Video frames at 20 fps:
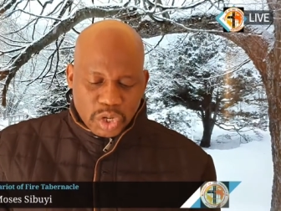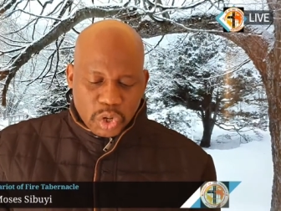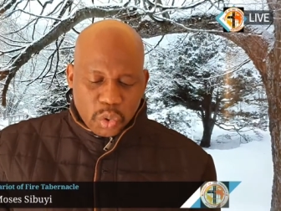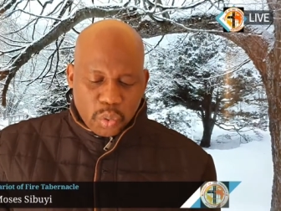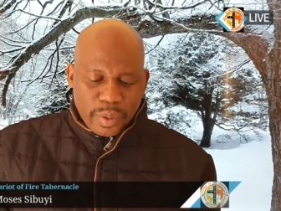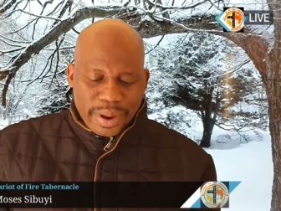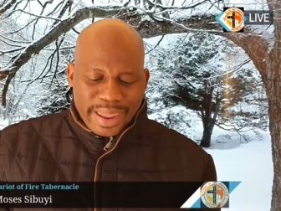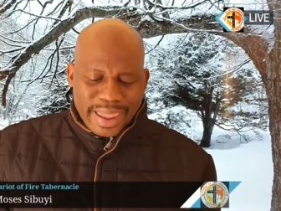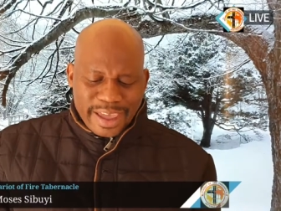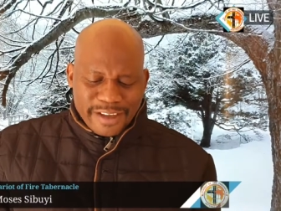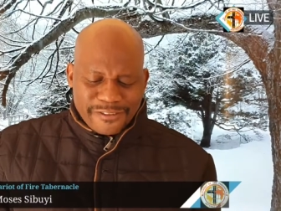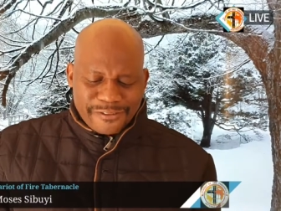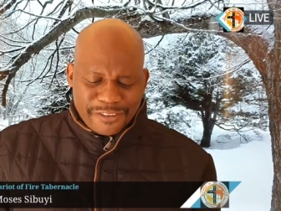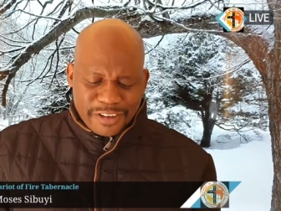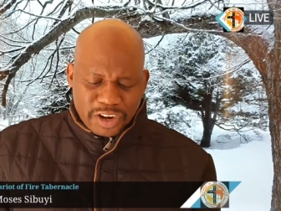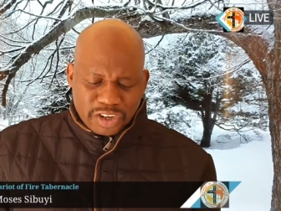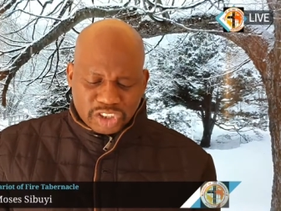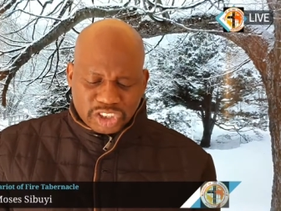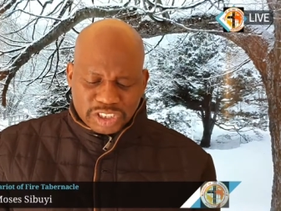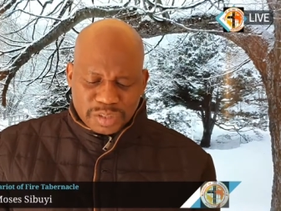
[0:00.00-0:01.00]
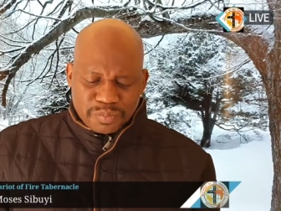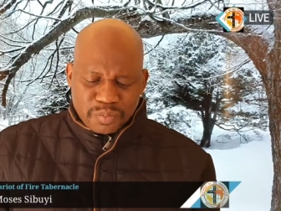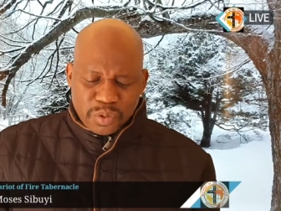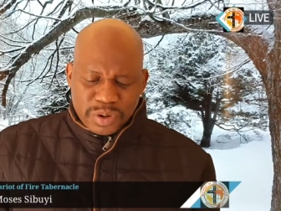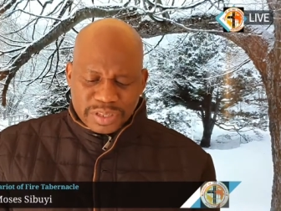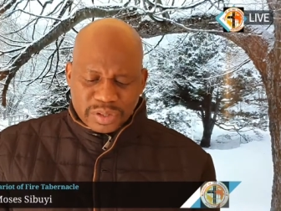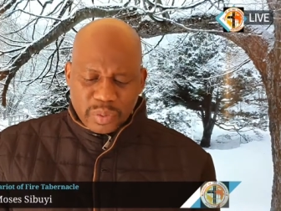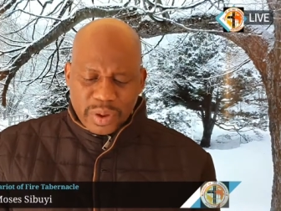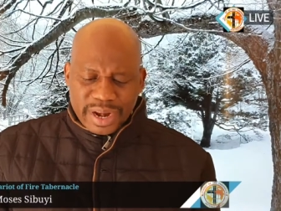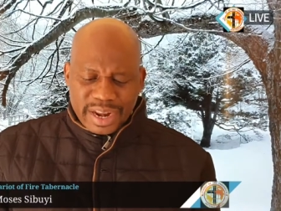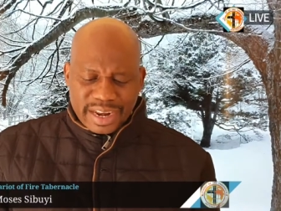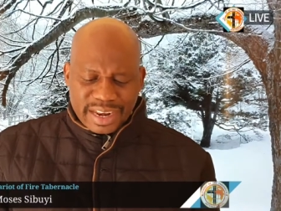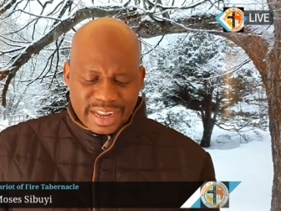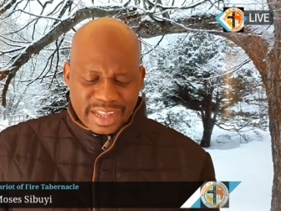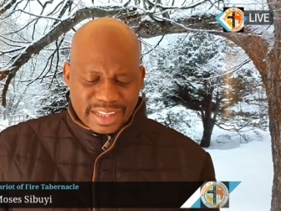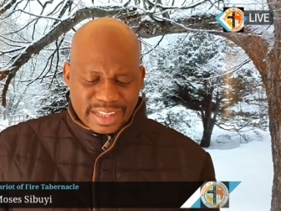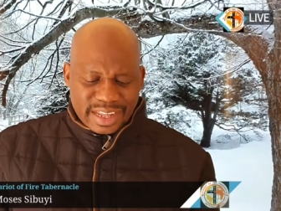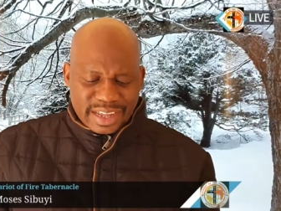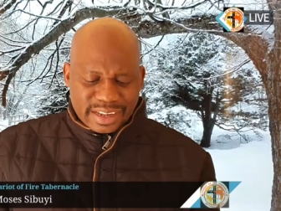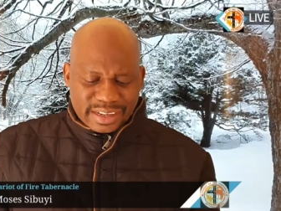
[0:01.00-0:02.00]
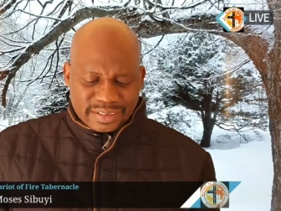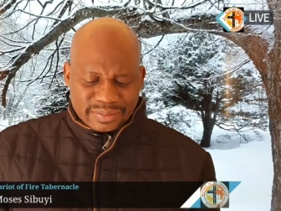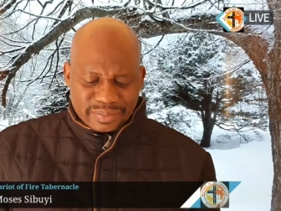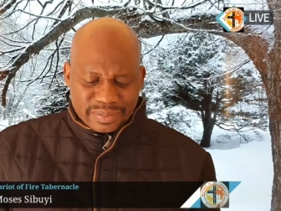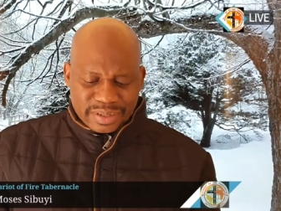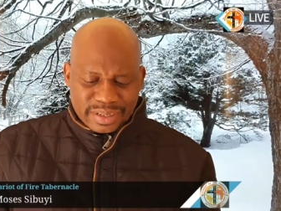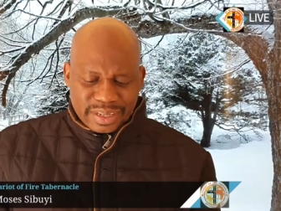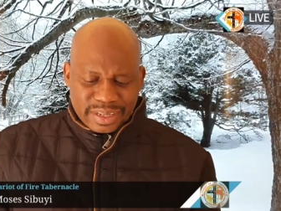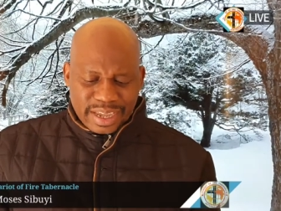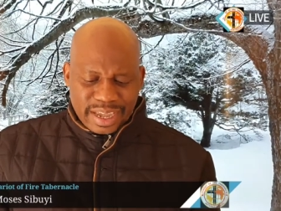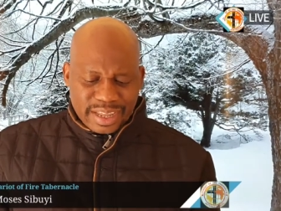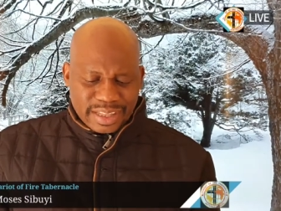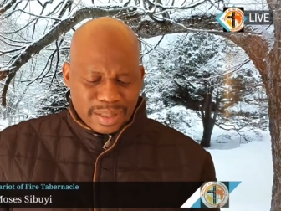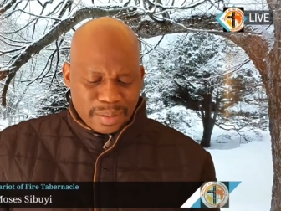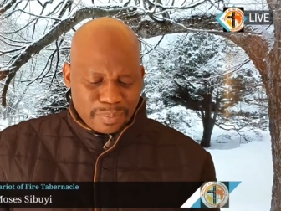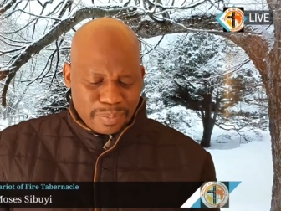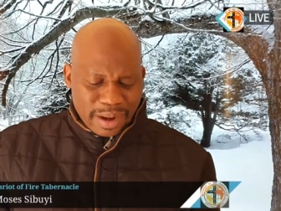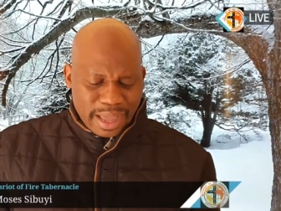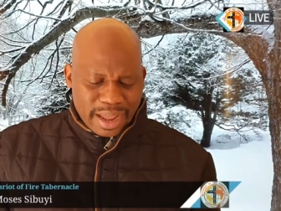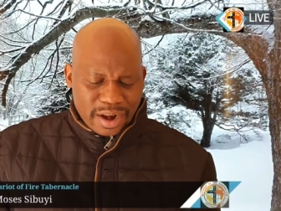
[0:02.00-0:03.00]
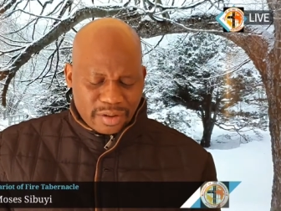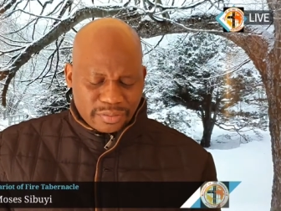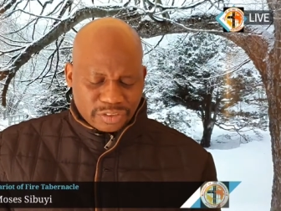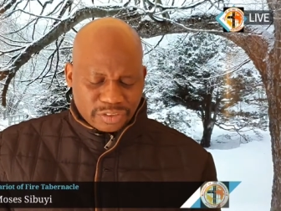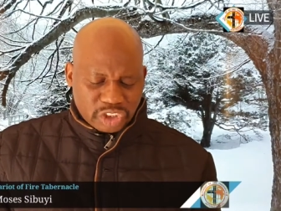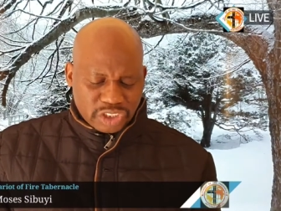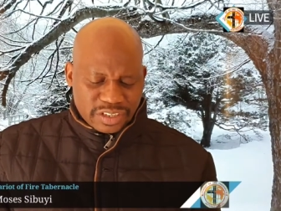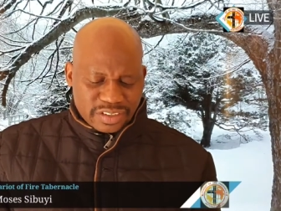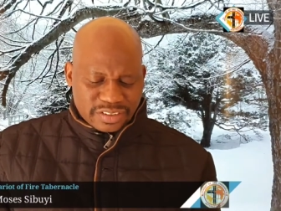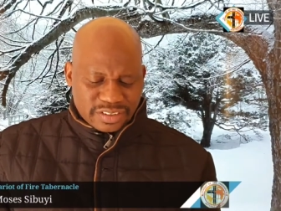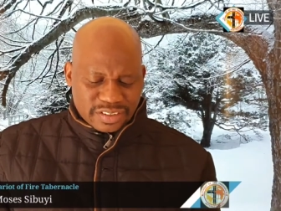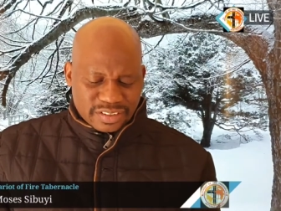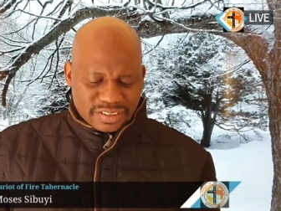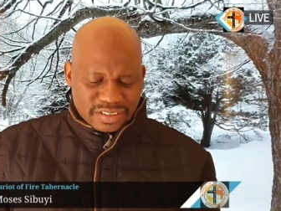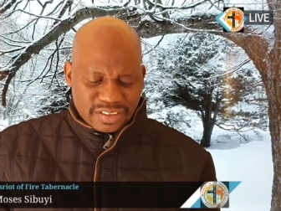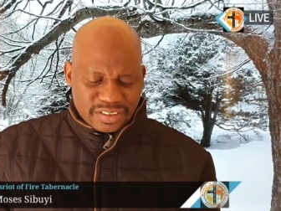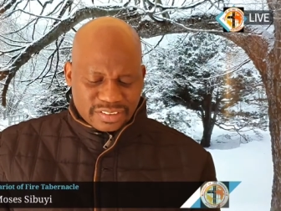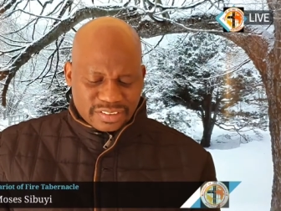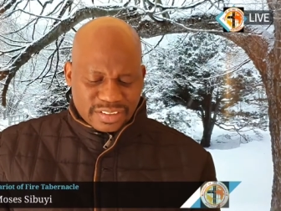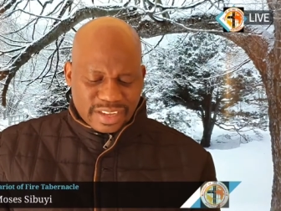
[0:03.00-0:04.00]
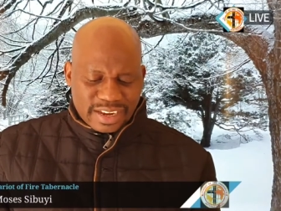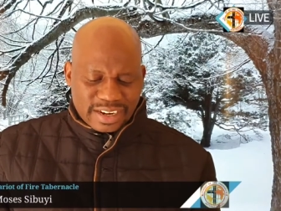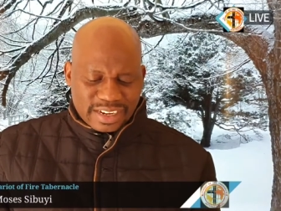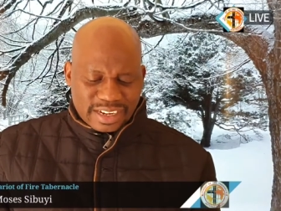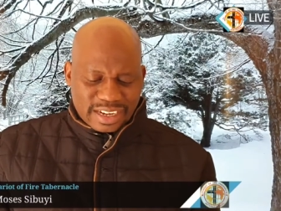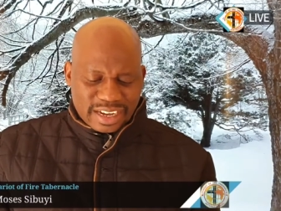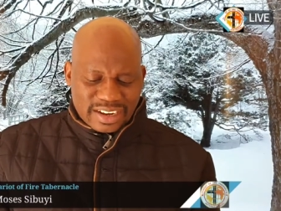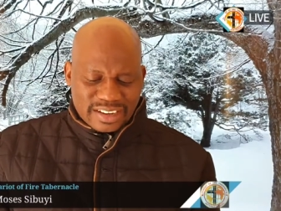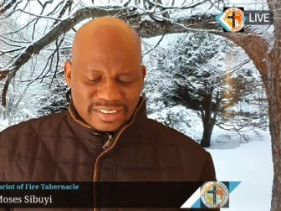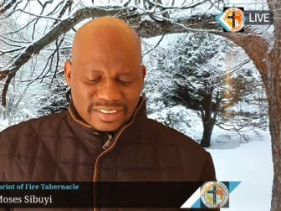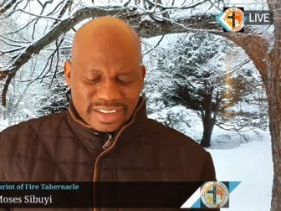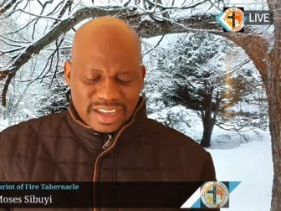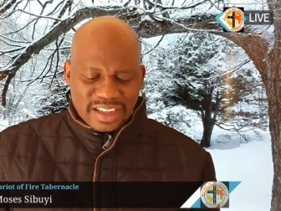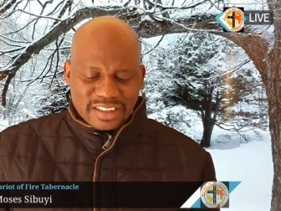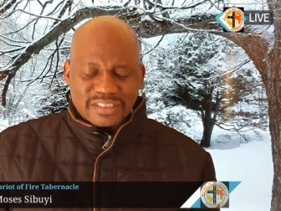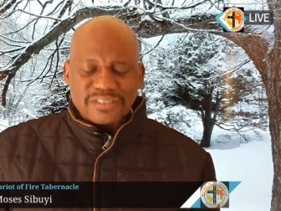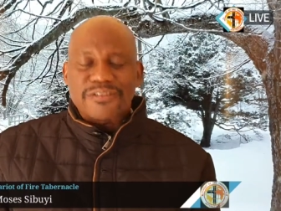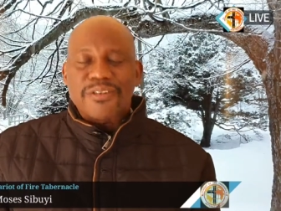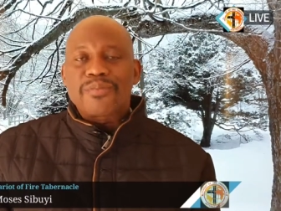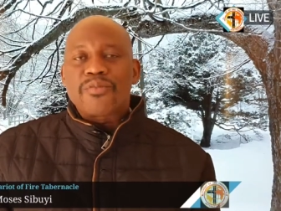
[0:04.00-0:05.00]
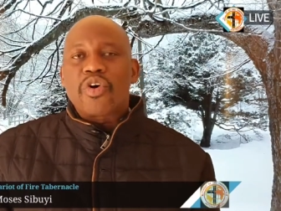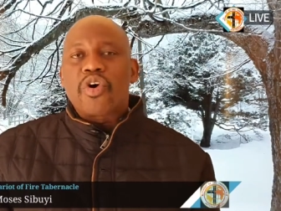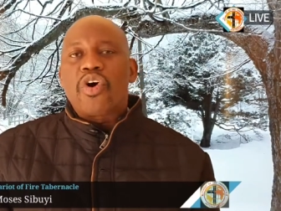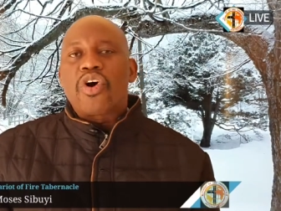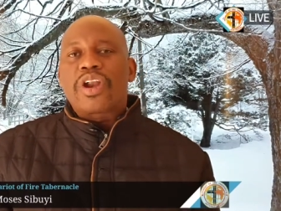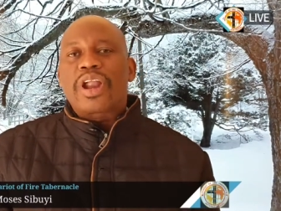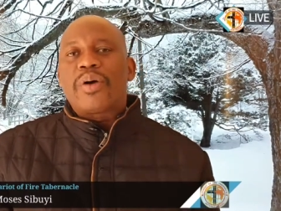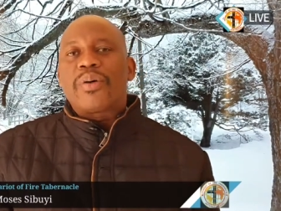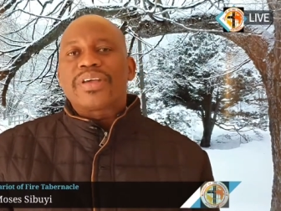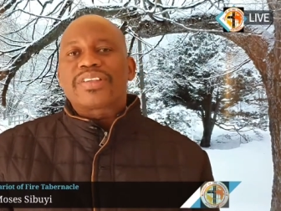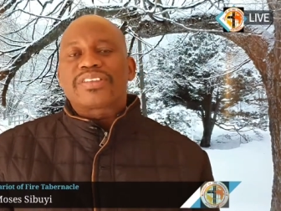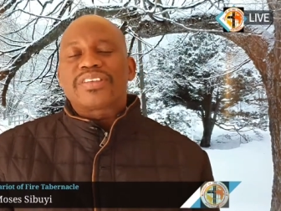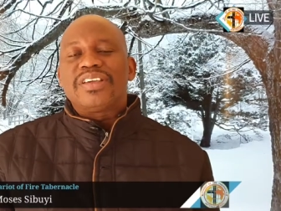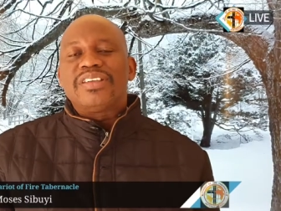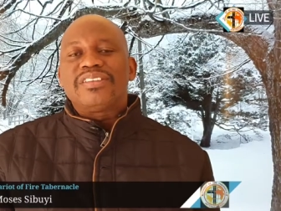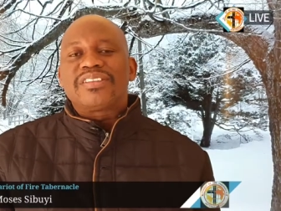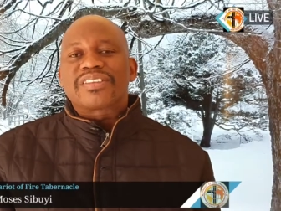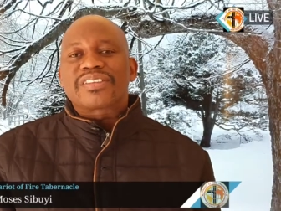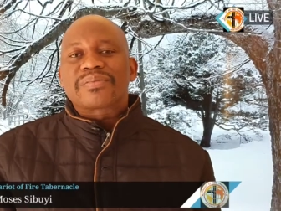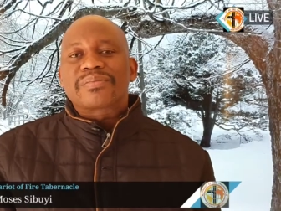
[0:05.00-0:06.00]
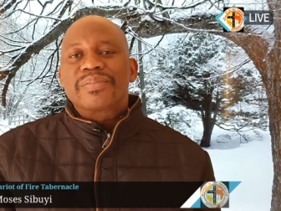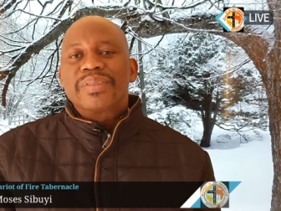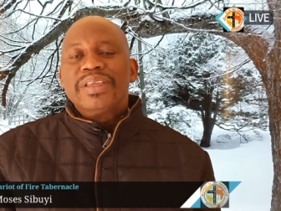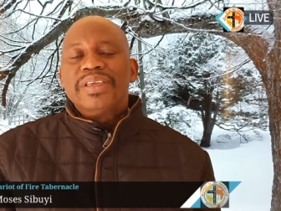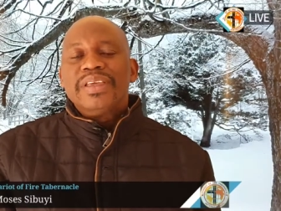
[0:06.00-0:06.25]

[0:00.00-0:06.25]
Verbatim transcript: we have fellowship with one another and the blood of Jesus, his son, cleanse us from all our sins.